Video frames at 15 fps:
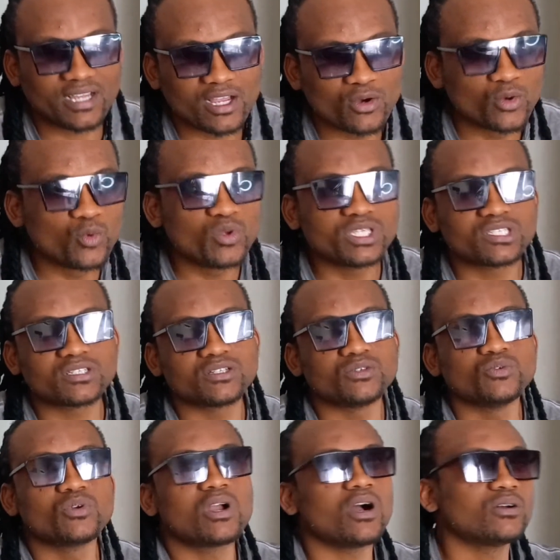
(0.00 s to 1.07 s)
I always
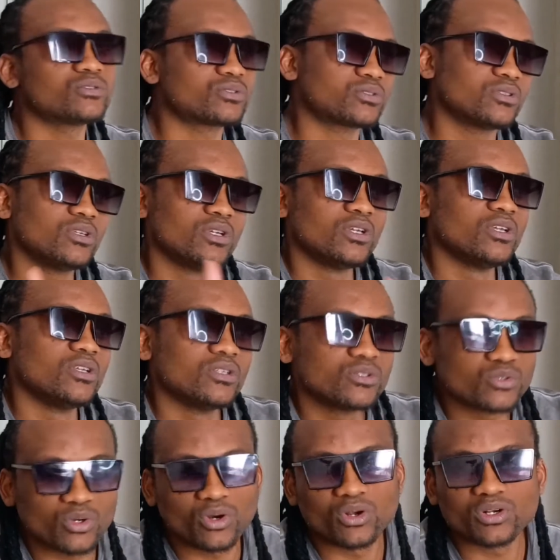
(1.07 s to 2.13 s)
look out
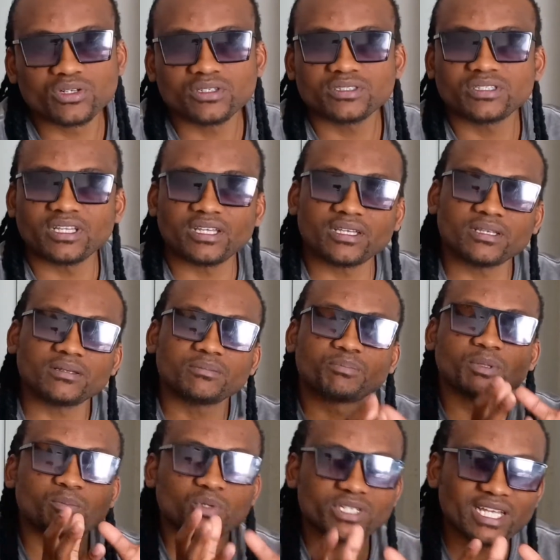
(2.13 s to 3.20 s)
to all the
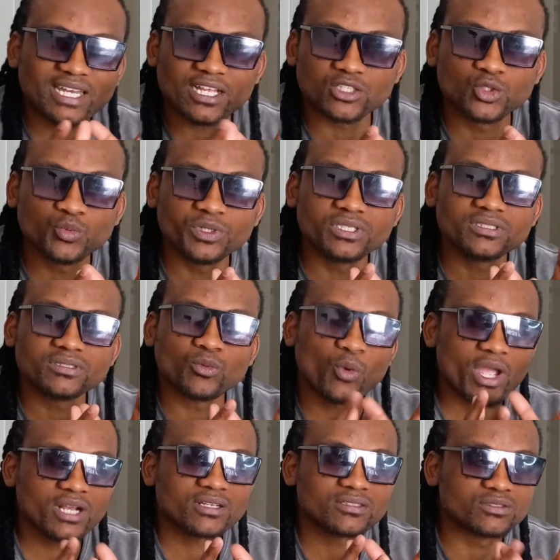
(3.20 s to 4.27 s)
people that are doing well,